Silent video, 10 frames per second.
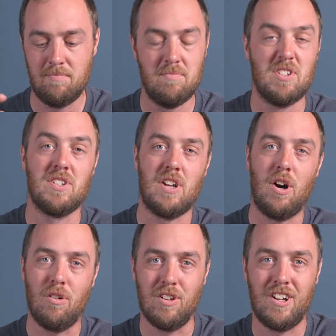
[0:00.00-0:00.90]
It's just a
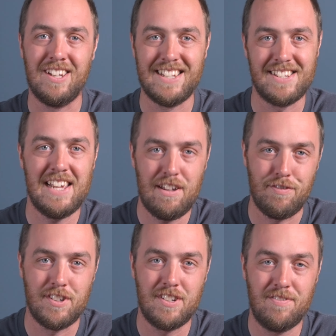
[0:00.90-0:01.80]
whole lot less
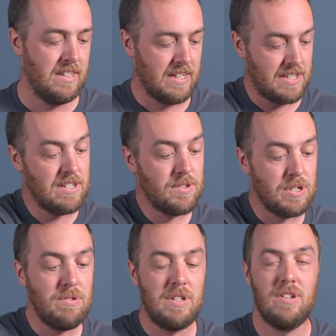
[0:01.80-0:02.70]
effort. I still do
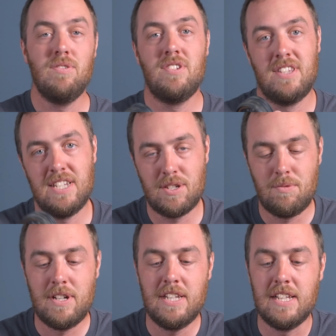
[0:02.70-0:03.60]
use this
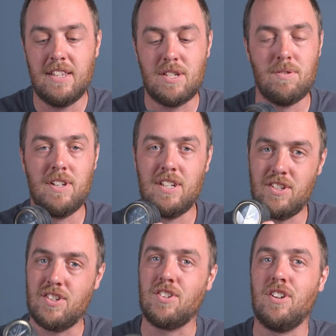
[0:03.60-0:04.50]
one. This one has
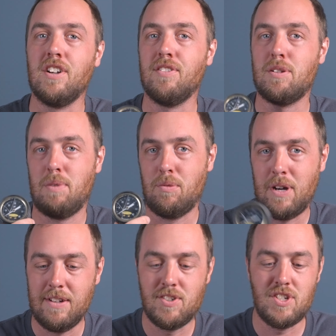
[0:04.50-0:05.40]
just gone over to my
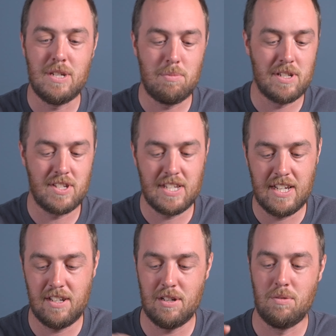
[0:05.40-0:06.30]
wife's Jeep
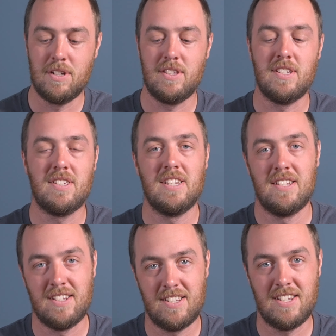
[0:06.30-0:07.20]
instead, where this
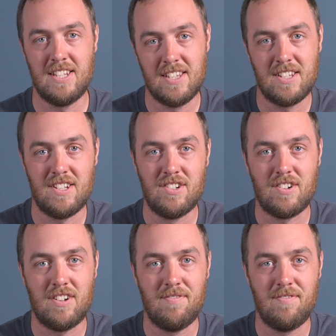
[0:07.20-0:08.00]
sits in the Tundra.